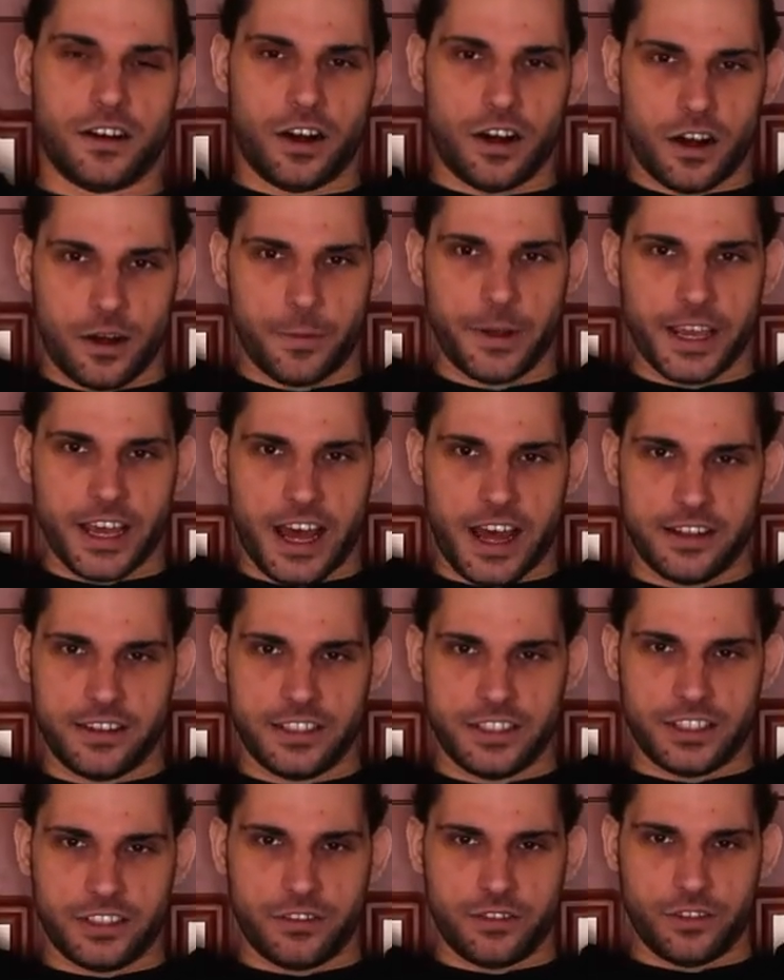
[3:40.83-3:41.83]
oh my god
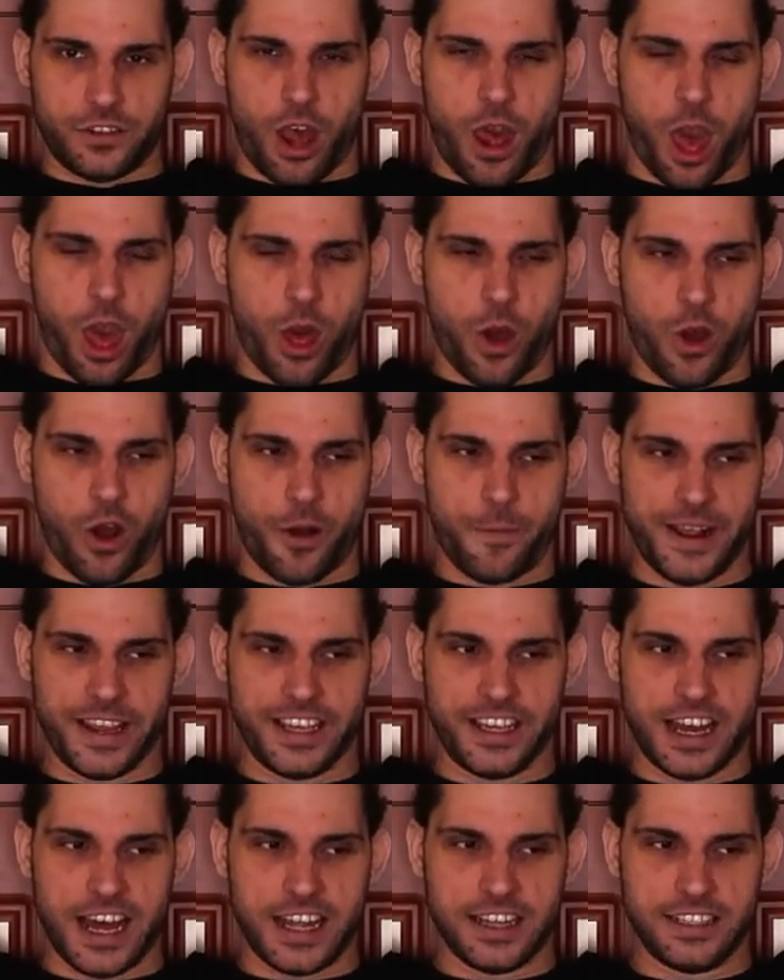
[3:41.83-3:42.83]
this dude oh my
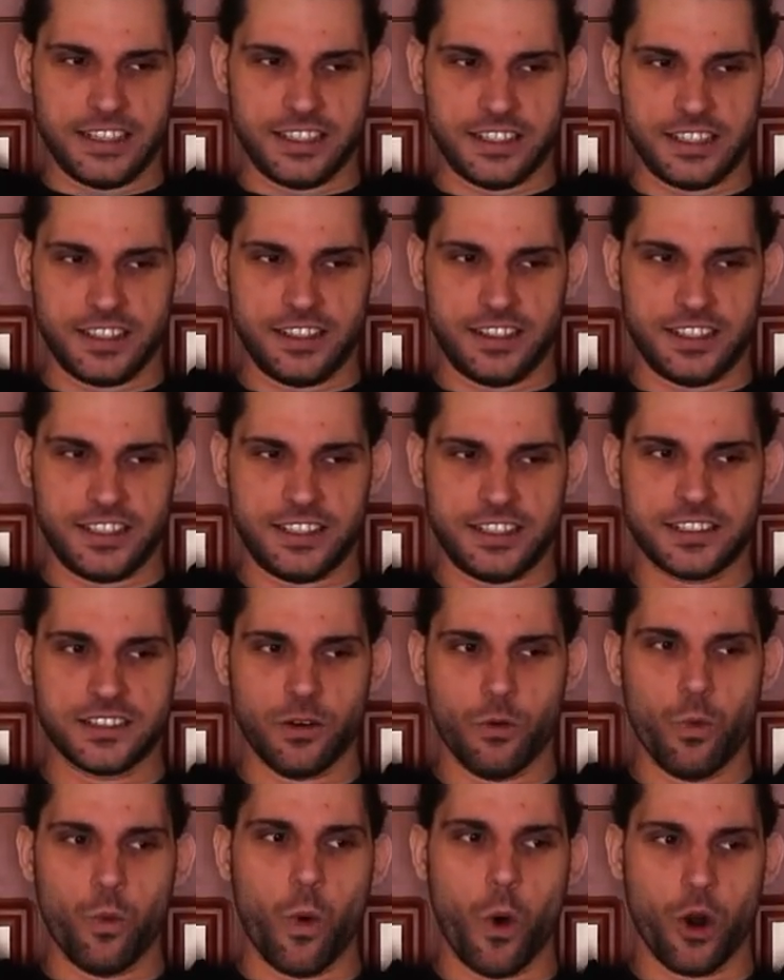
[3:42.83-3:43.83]
god this, this is
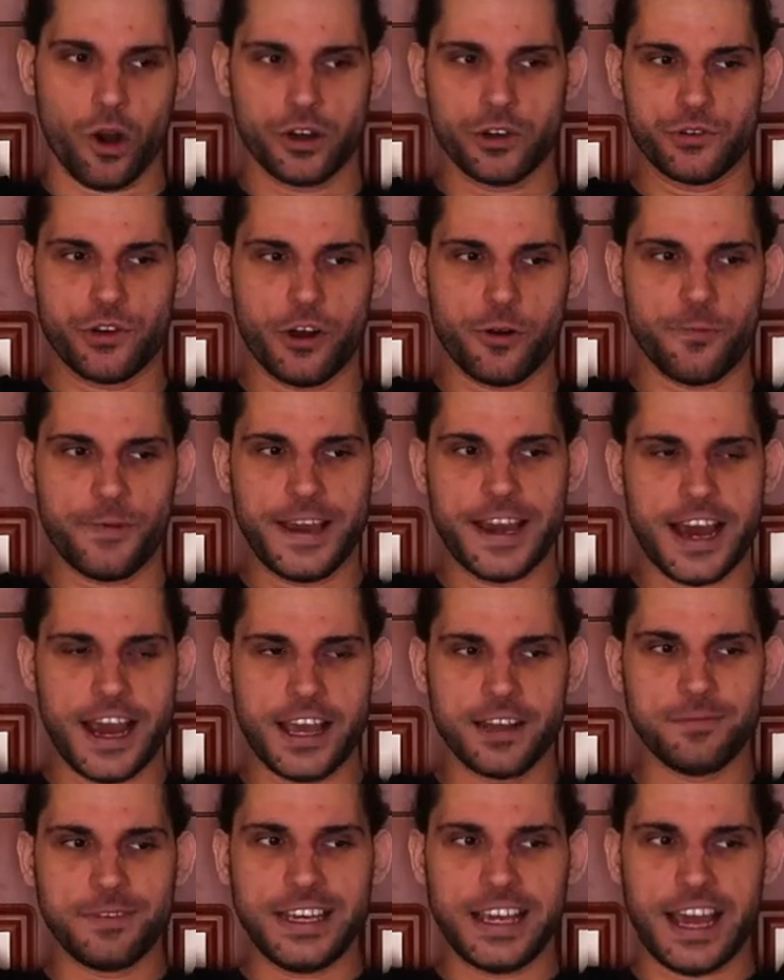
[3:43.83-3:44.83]
a wardrobe
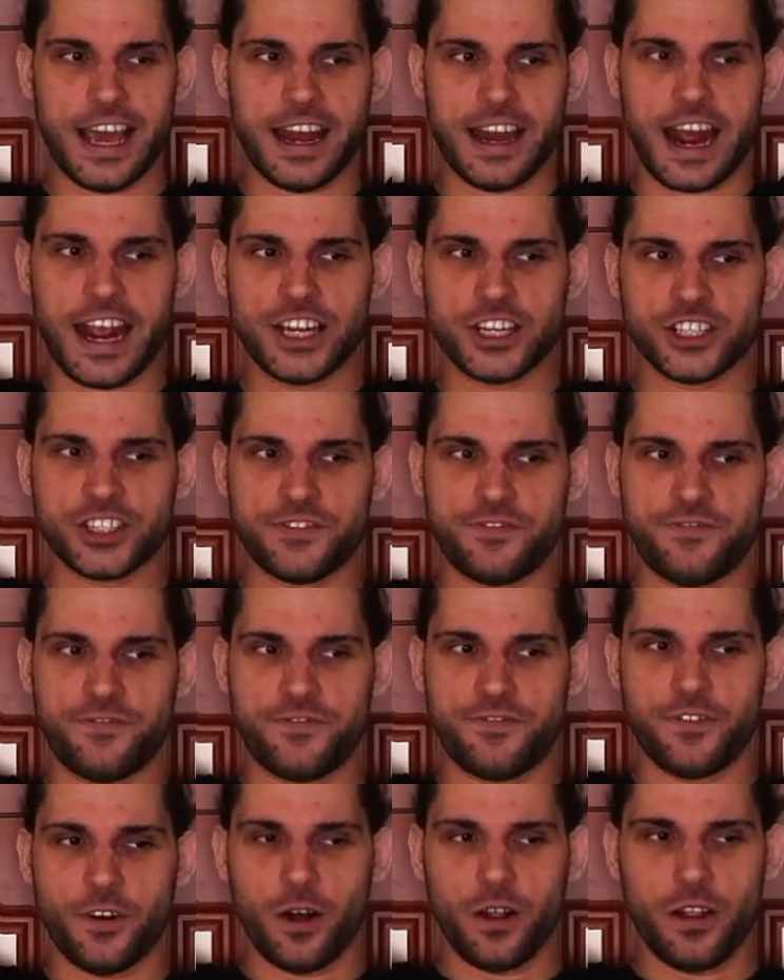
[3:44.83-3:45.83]
behind me and I just
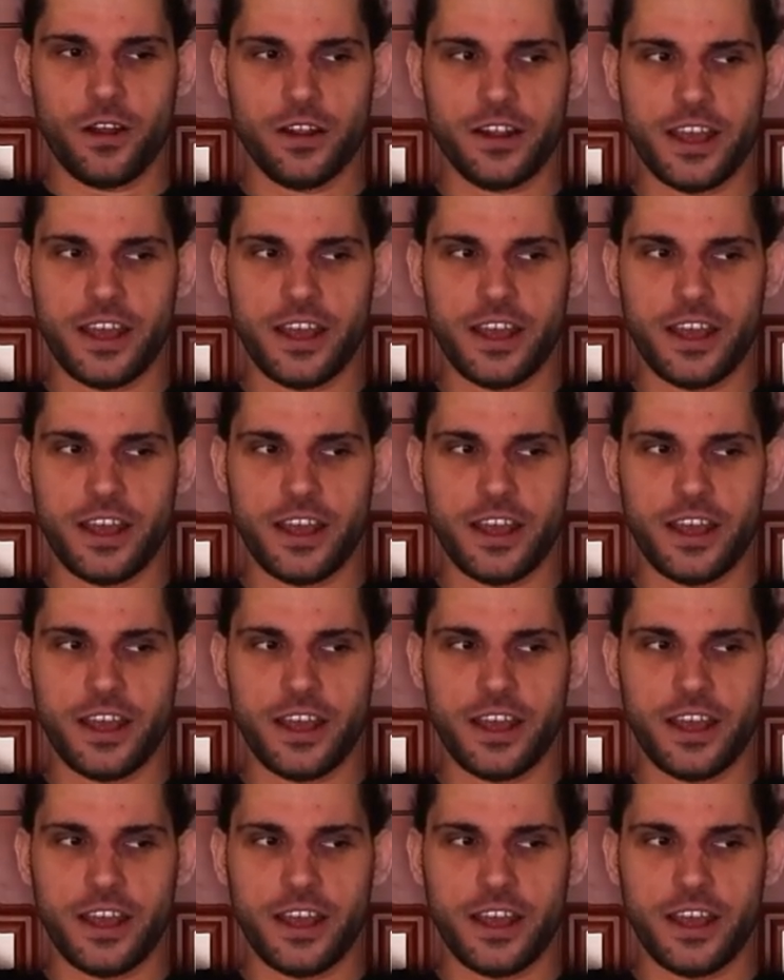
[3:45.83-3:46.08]
follow